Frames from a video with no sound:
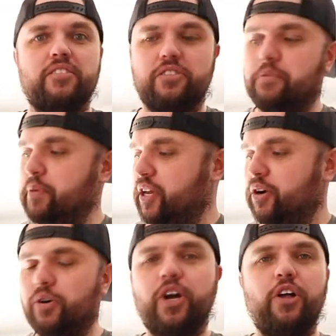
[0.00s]
This is the pin
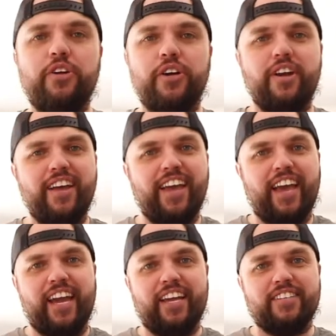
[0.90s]
oak color
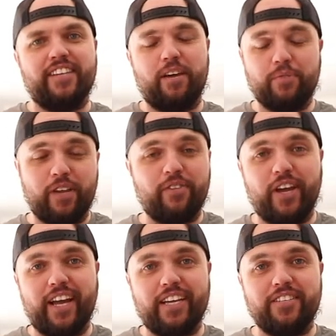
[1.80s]
and today I'm gonna give
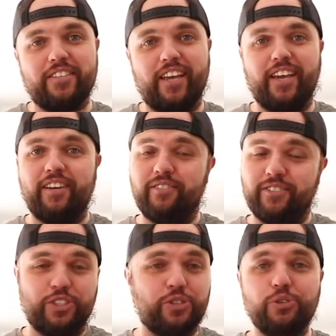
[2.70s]
you guys a
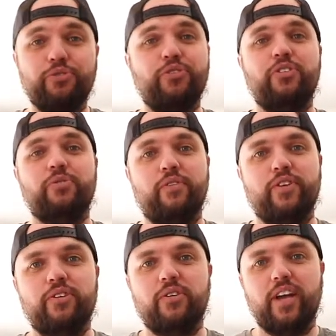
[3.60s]
truthful
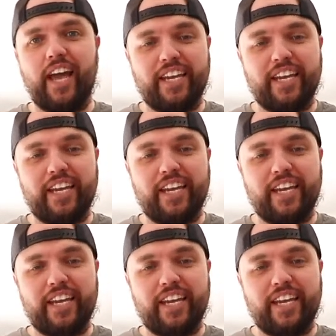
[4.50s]
review.